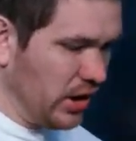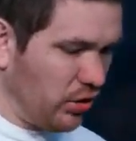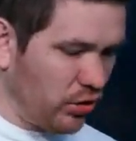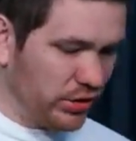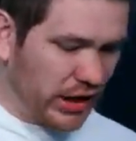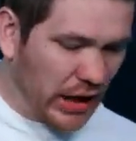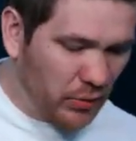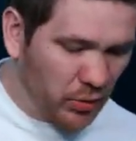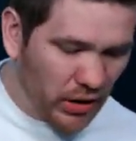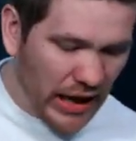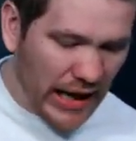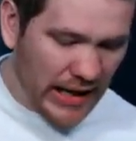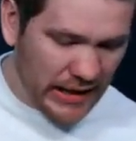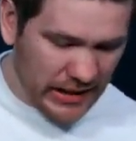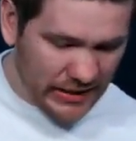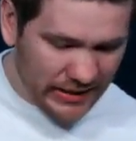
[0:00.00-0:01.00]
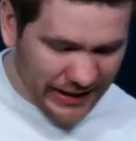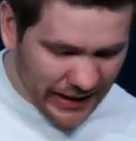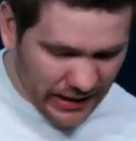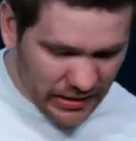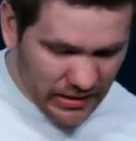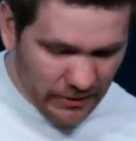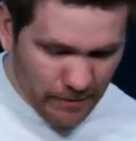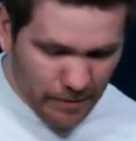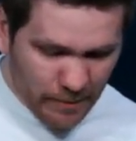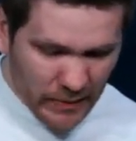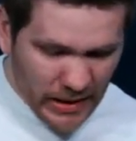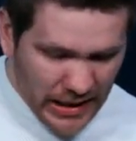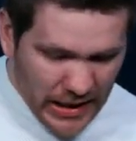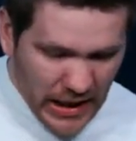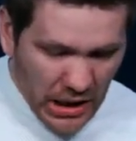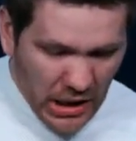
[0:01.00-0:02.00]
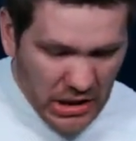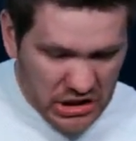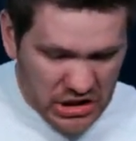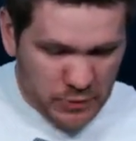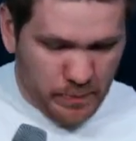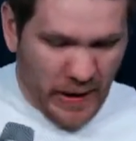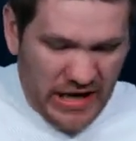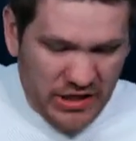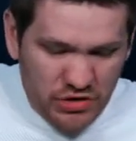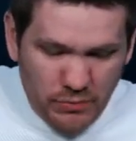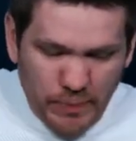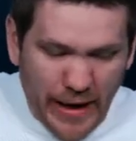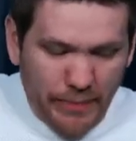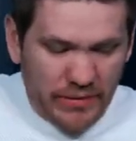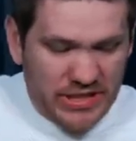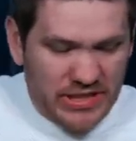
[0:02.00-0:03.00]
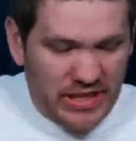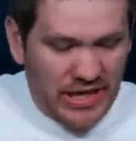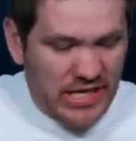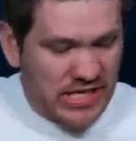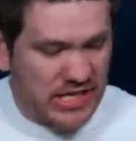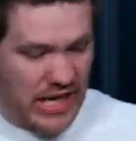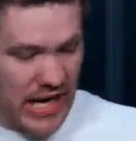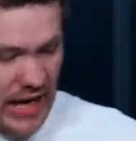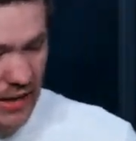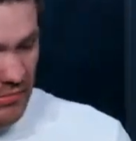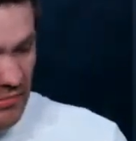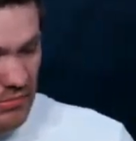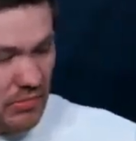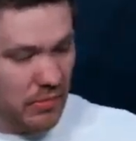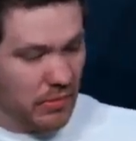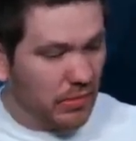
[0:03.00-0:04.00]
or they were anything special. Bible says that